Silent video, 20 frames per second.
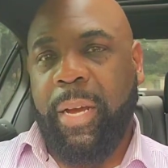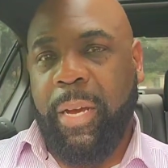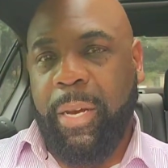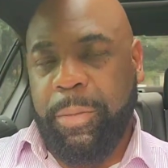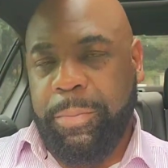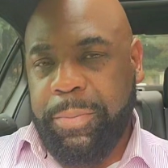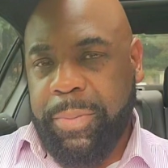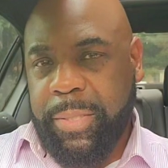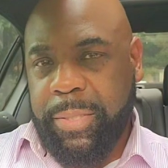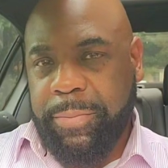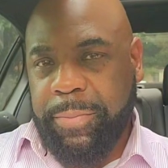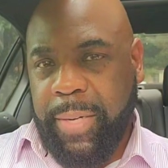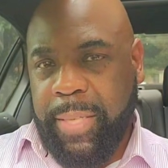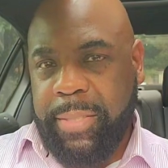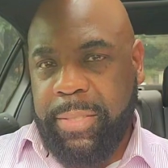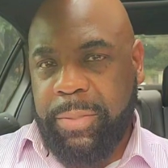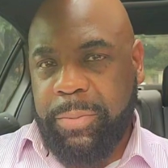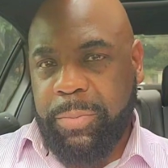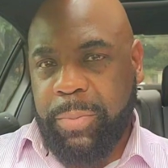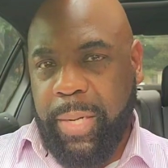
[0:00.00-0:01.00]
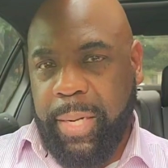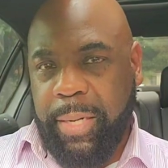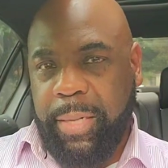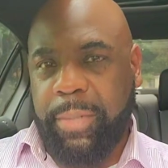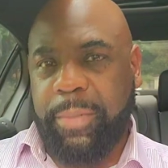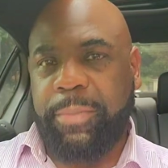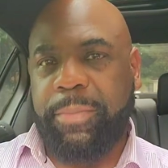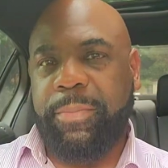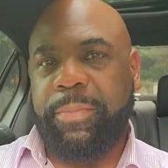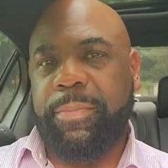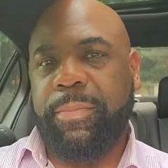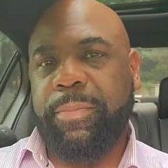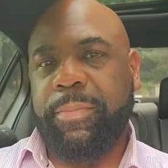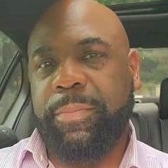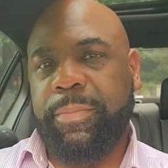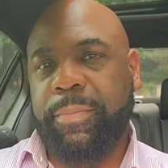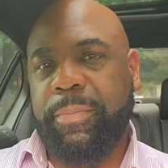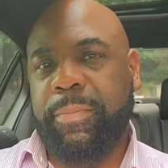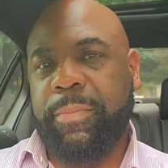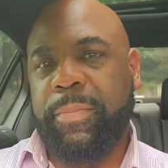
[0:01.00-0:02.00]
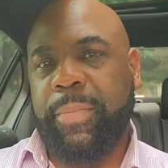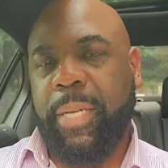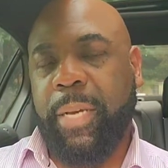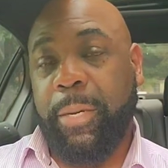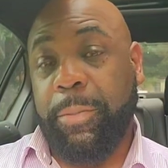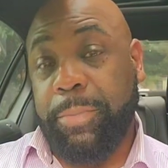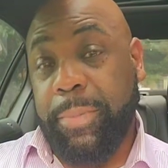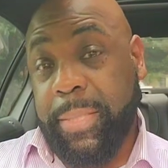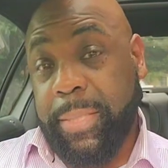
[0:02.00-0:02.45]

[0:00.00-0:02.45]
Hope this finds you well. Hope